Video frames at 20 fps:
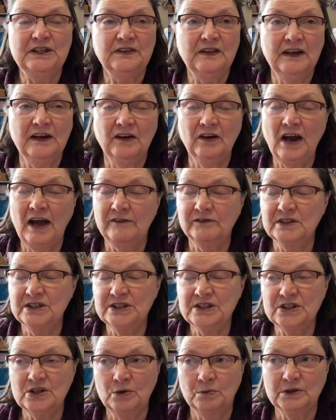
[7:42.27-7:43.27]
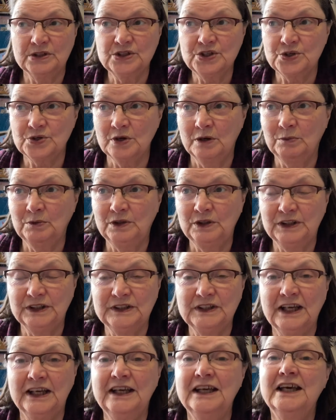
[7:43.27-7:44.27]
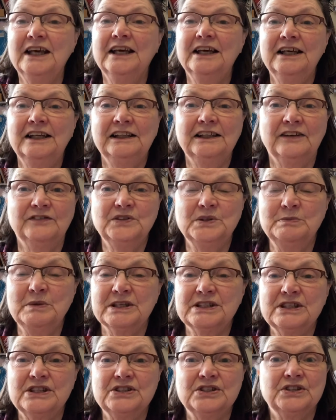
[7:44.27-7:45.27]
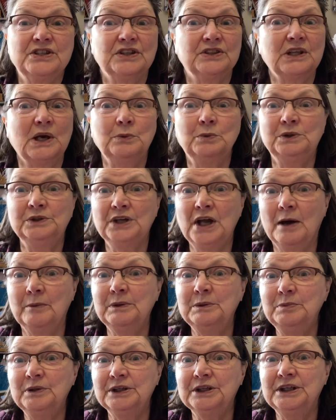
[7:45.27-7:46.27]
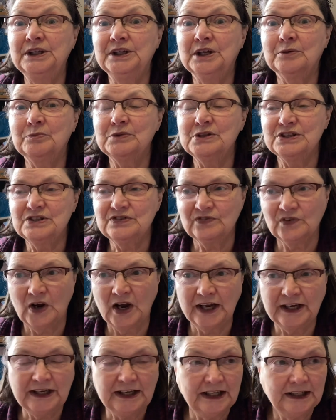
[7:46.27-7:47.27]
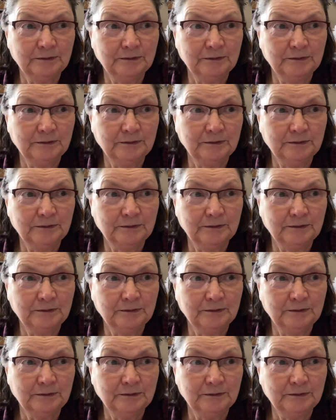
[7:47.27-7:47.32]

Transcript: They are having so much trouble and they left a message that they will not be picking up this Friday.